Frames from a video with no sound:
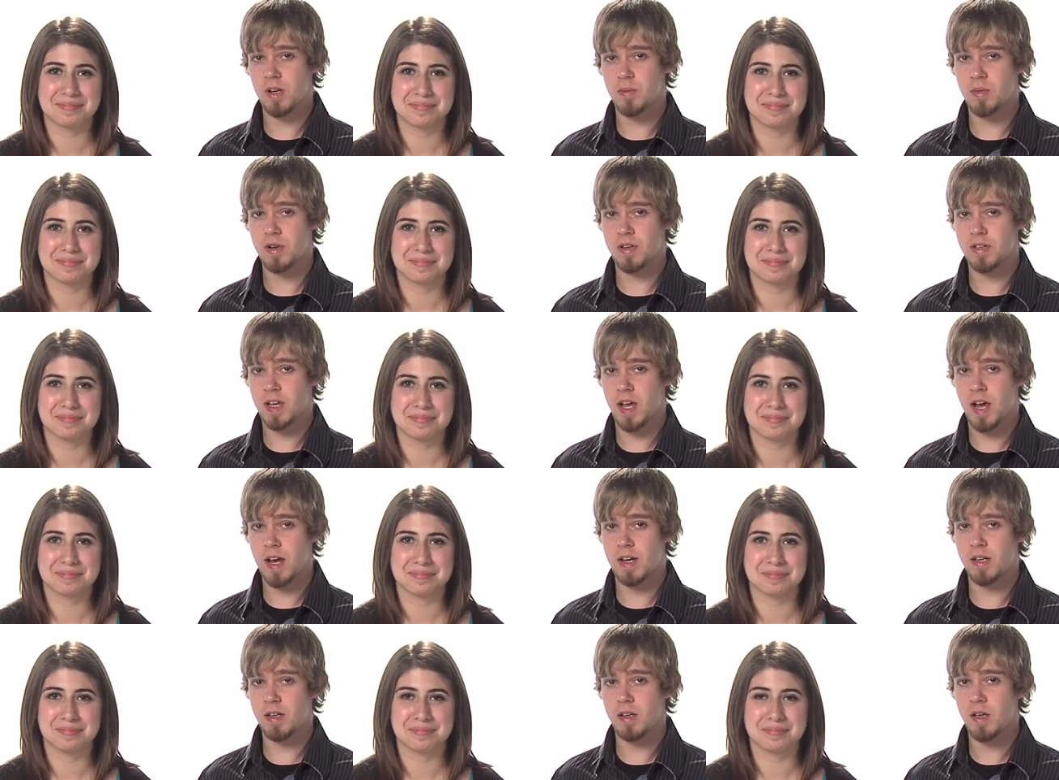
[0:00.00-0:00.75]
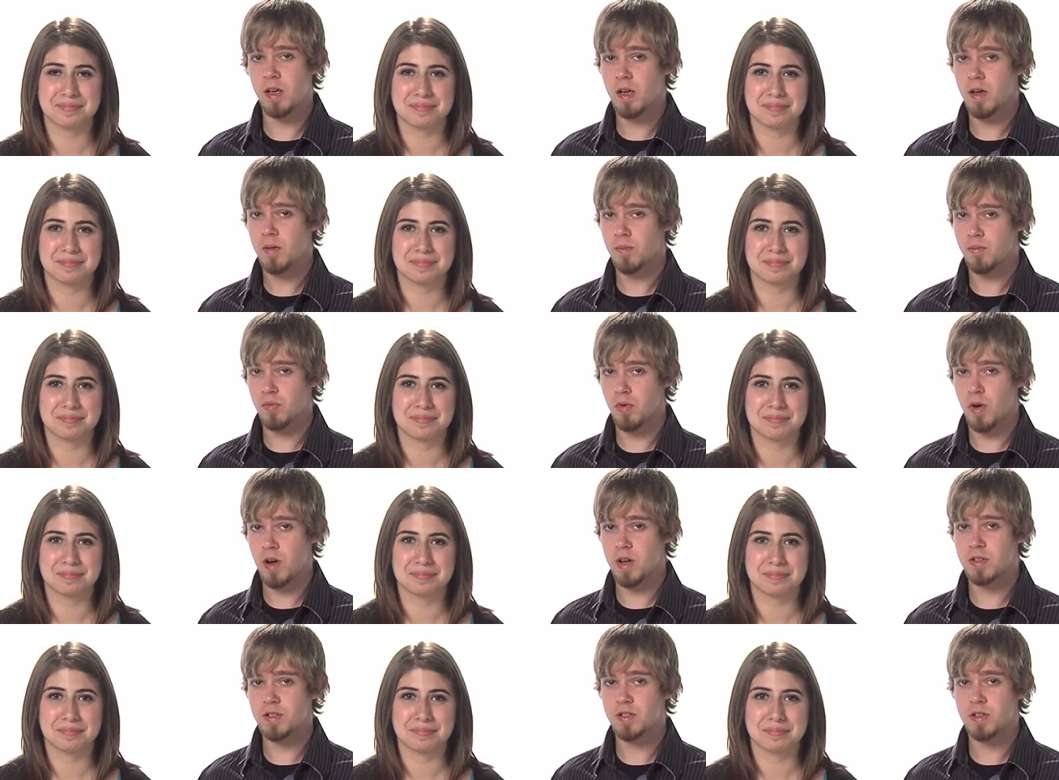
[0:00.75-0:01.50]
Speaker 1: limit candy,
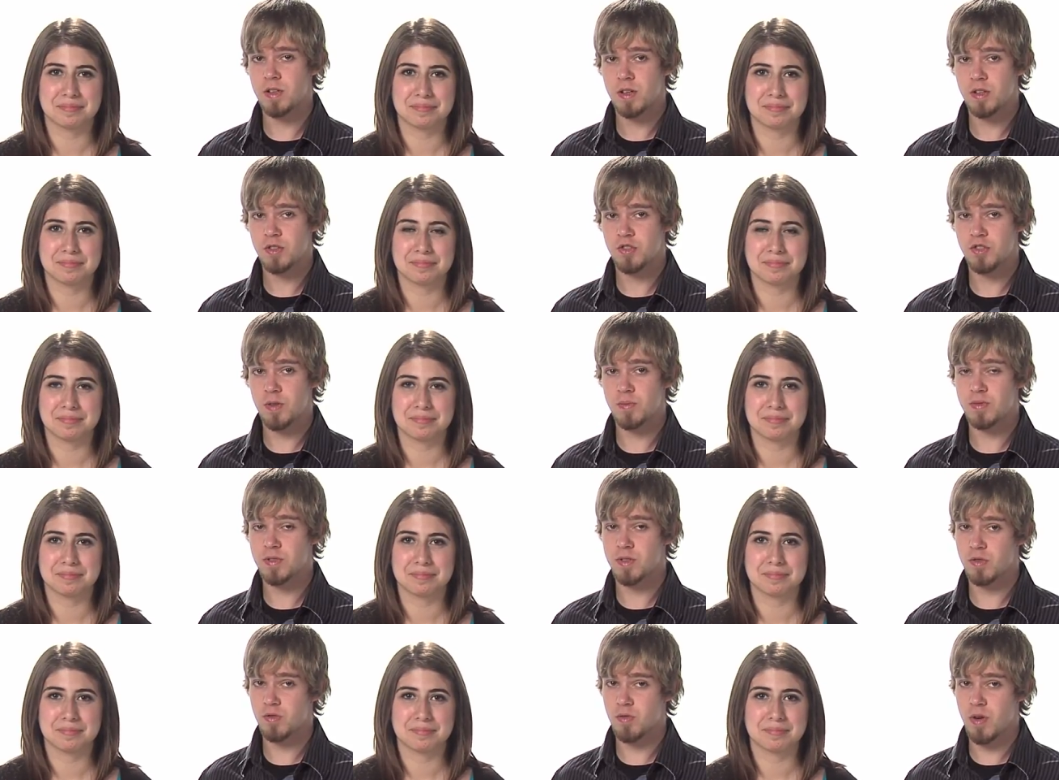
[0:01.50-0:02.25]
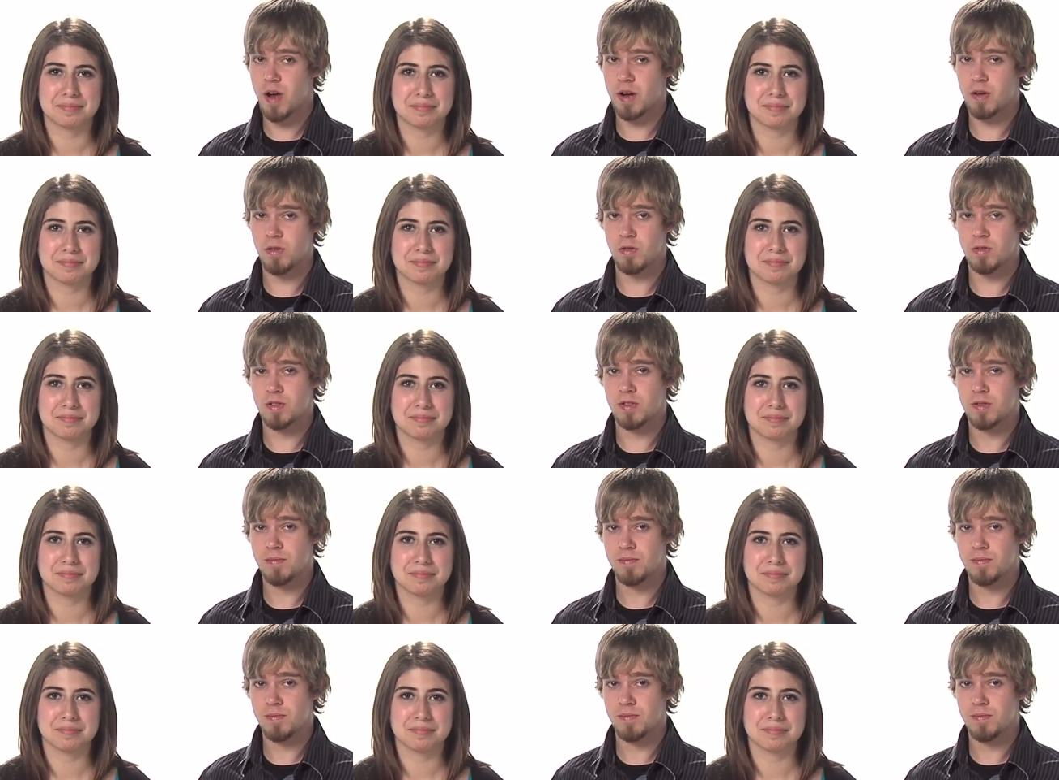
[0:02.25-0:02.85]
breads, chips, and crackers.